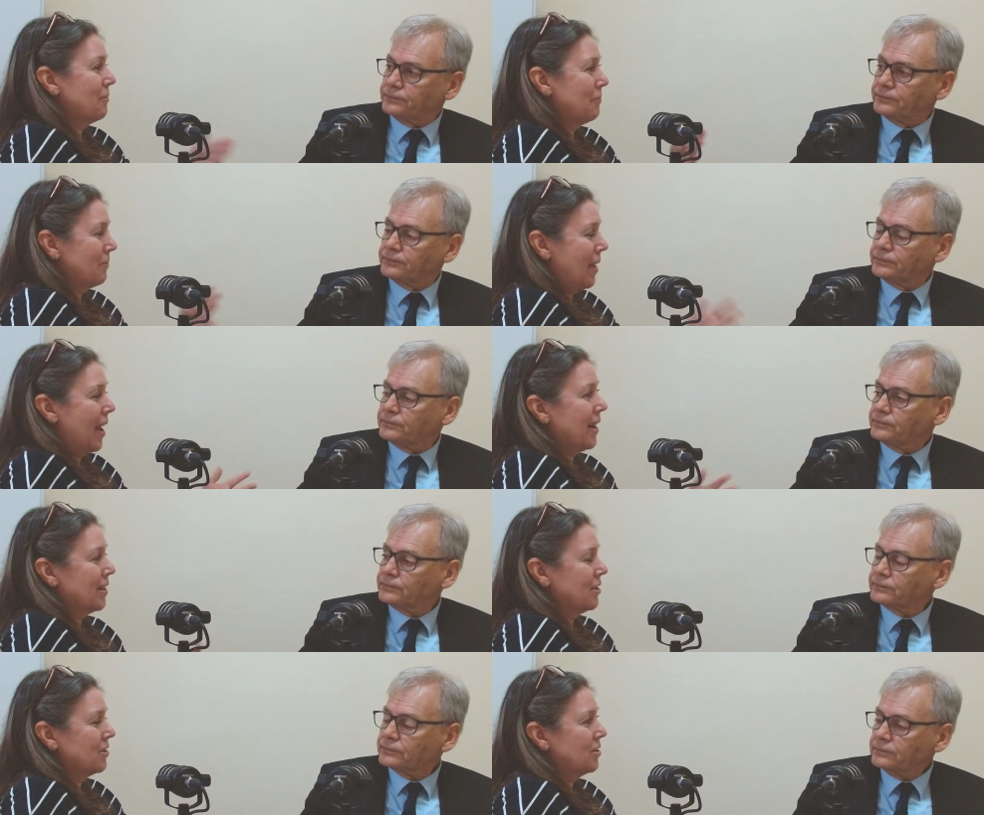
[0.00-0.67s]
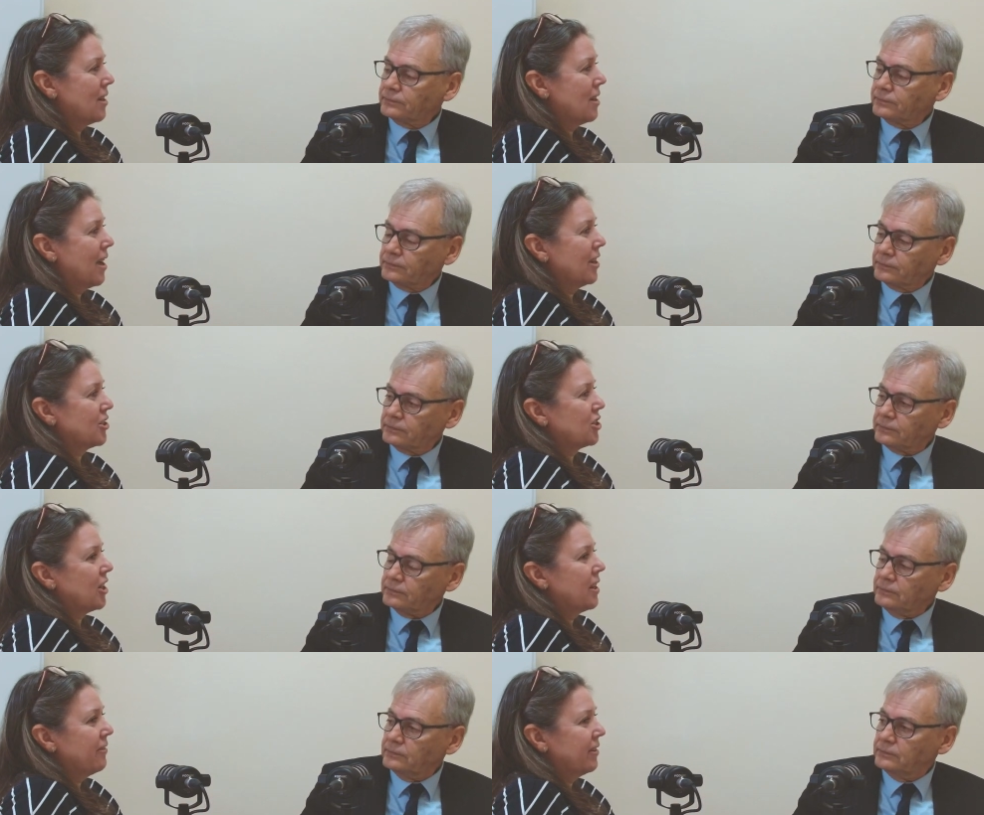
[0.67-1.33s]
Speaker 1: and, and
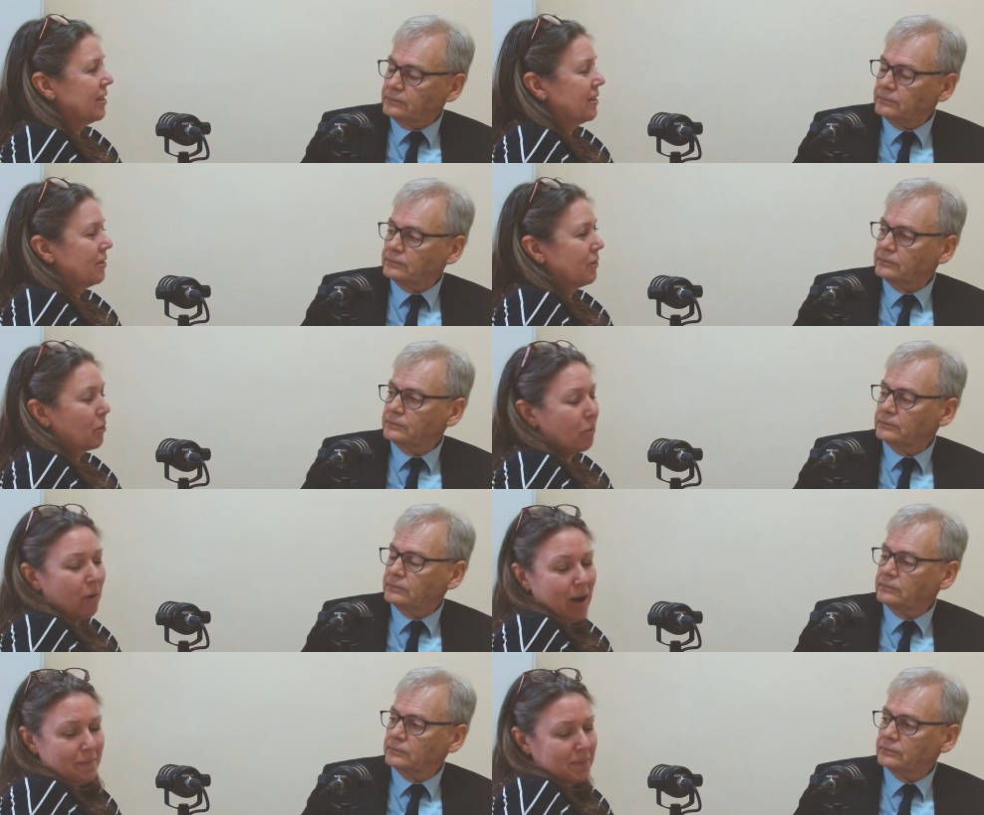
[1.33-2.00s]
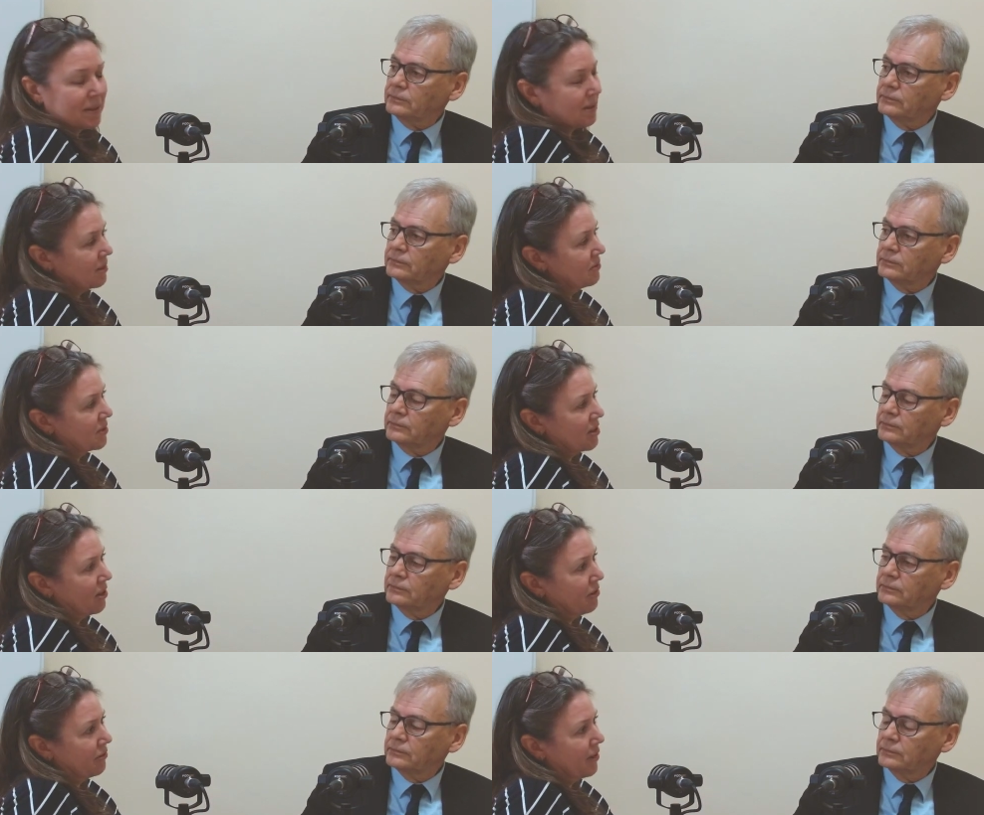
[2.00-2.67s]
achieving the requirements of
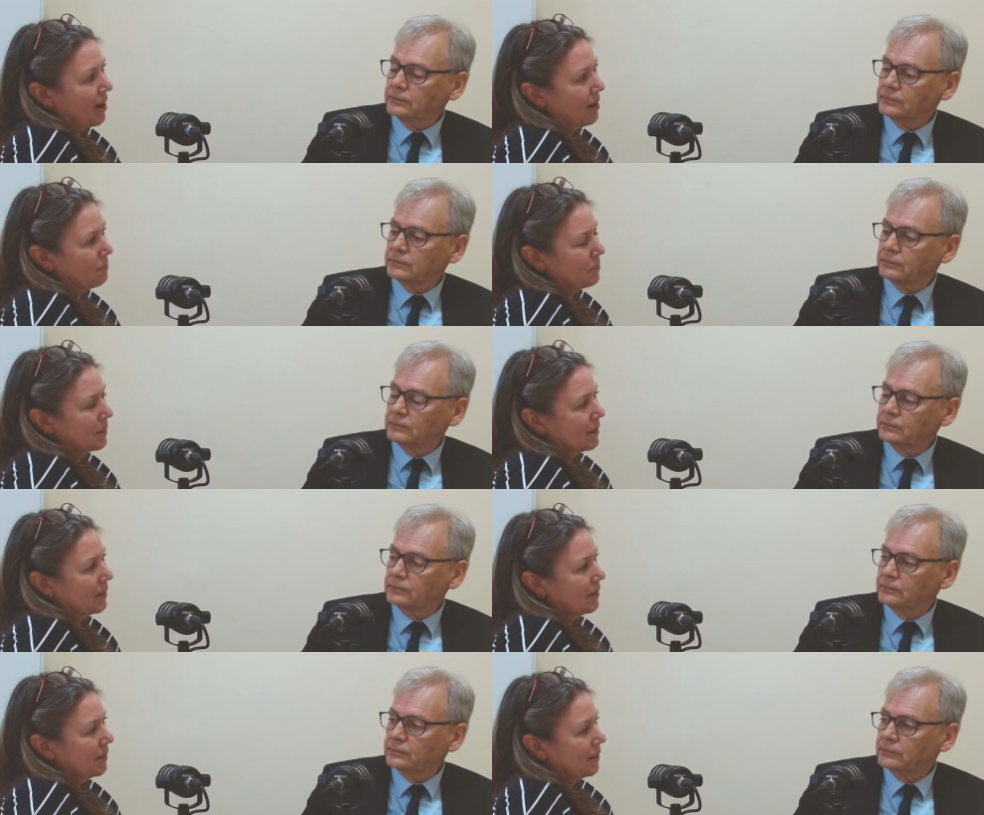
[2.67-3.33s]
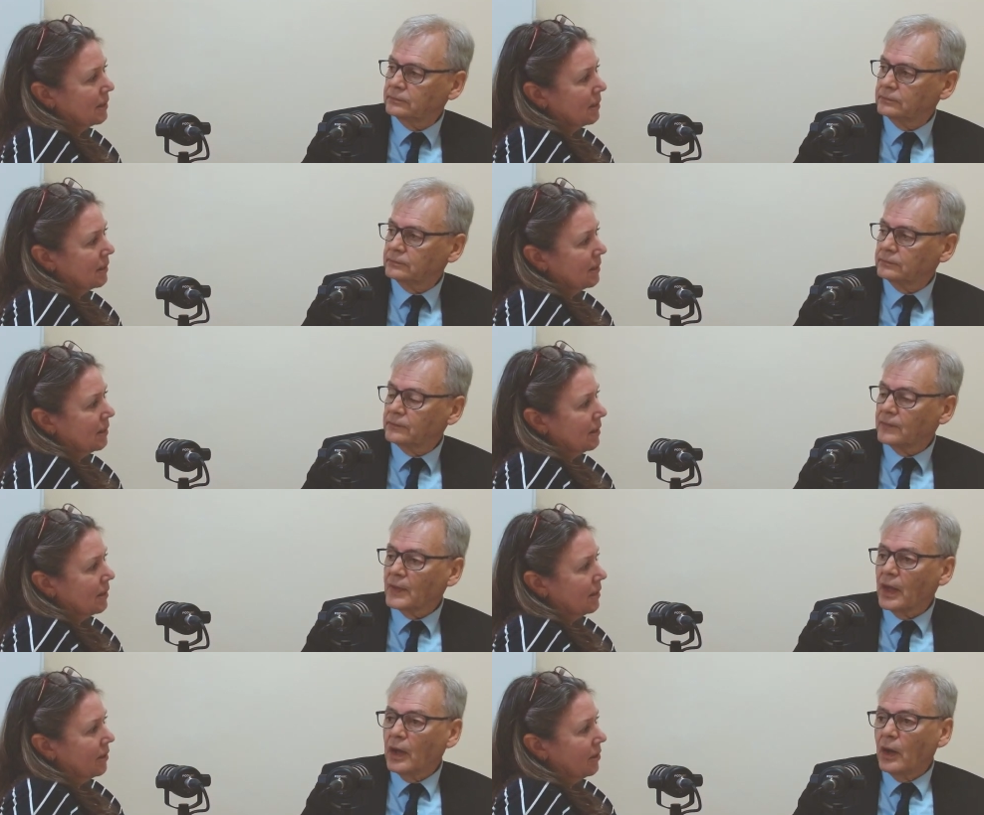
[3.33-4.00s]
SFAIRP.
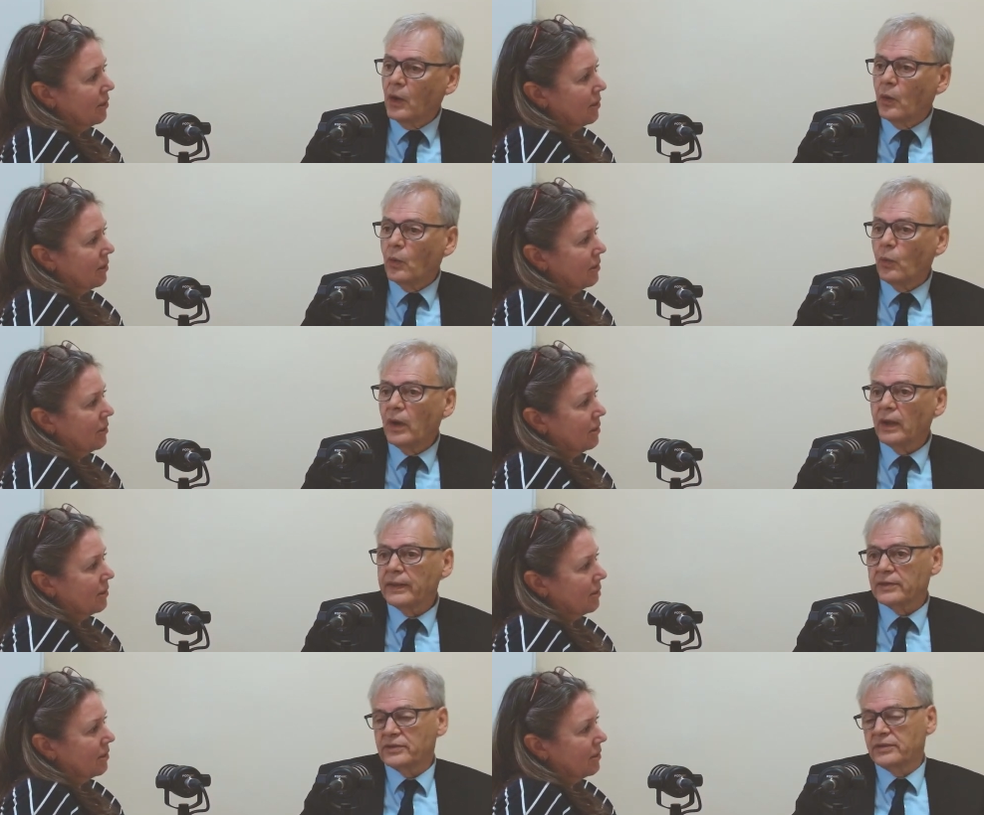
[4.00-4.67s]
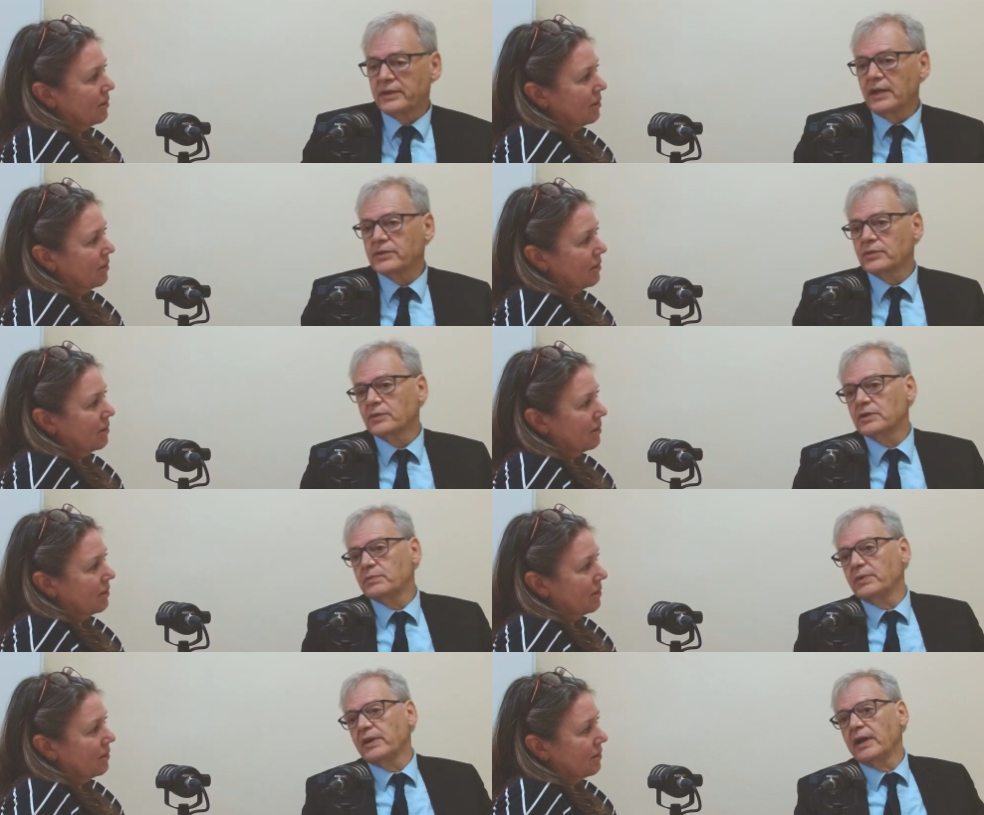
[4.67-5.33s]
Speaker 2: Well, that that's
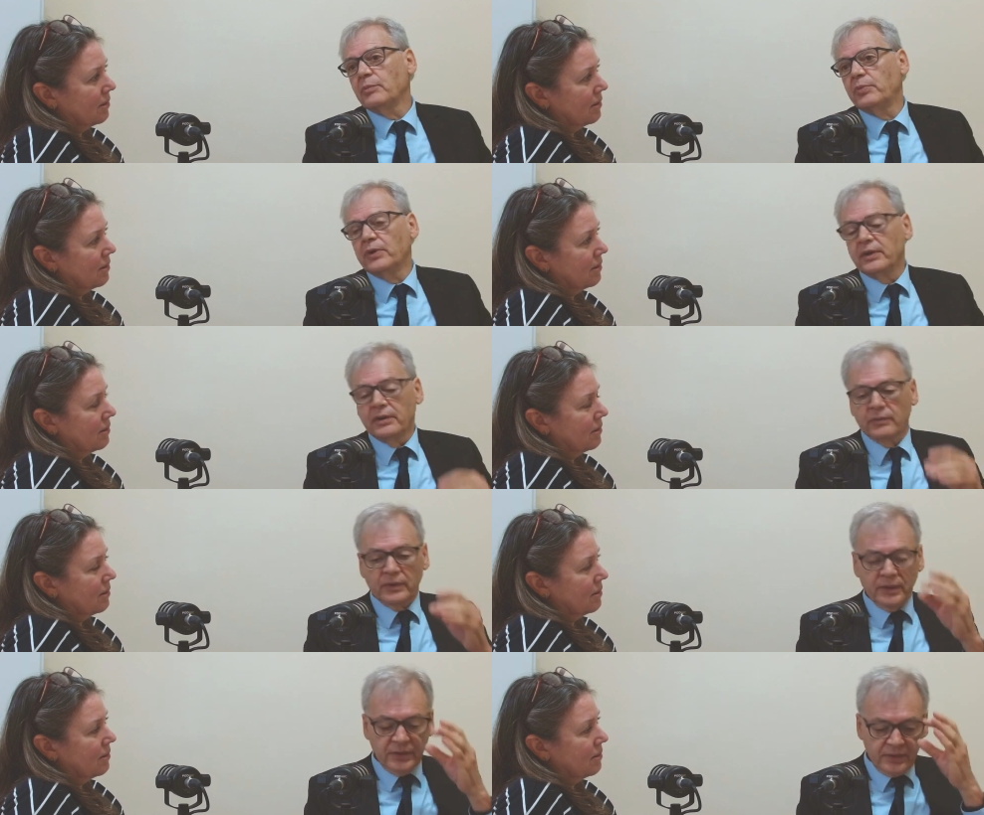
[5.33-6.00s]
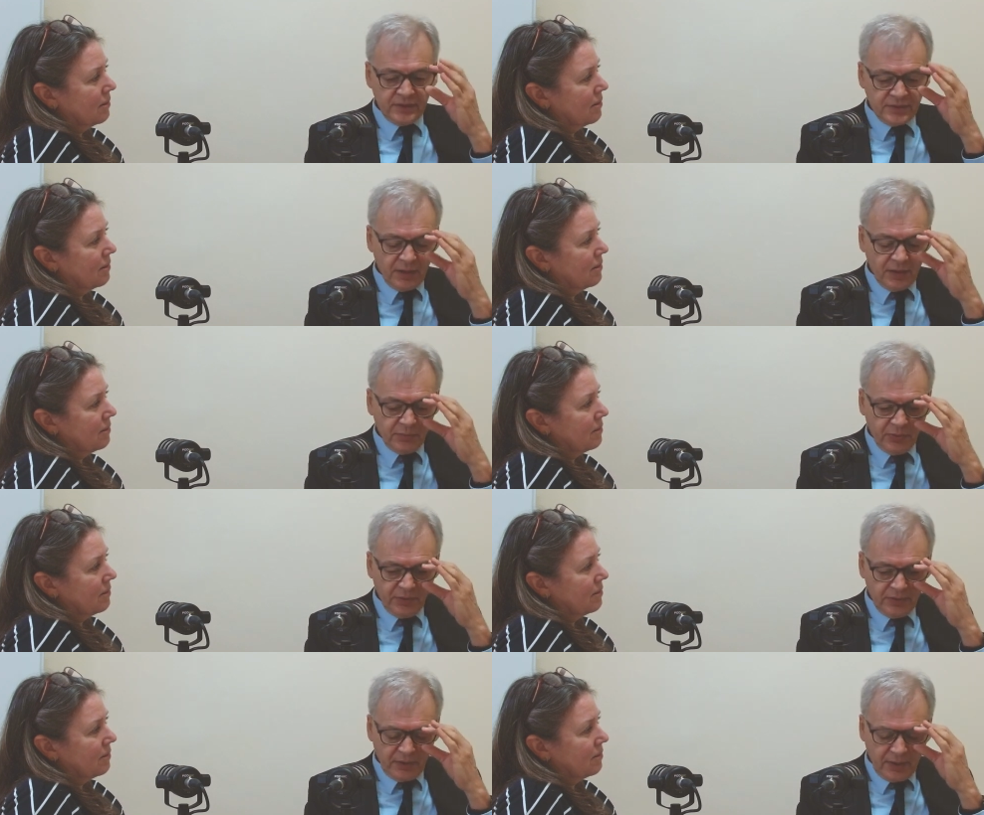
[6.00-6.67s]
always been our point. There's no
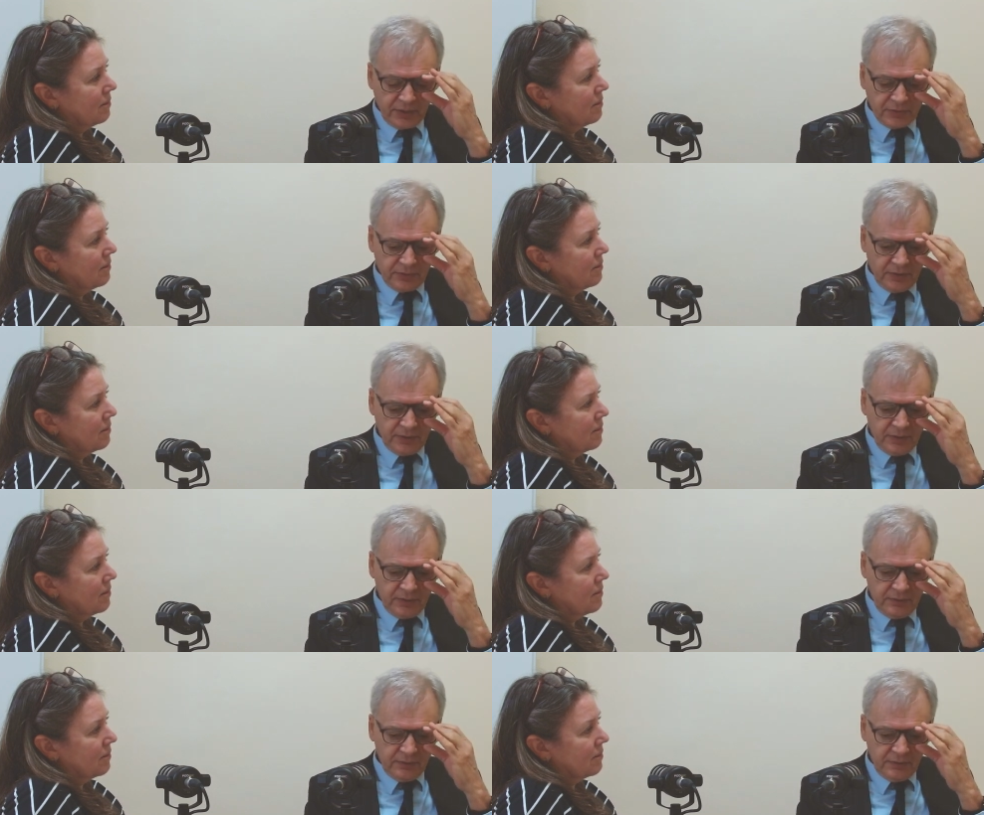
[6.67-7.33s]
point in actually.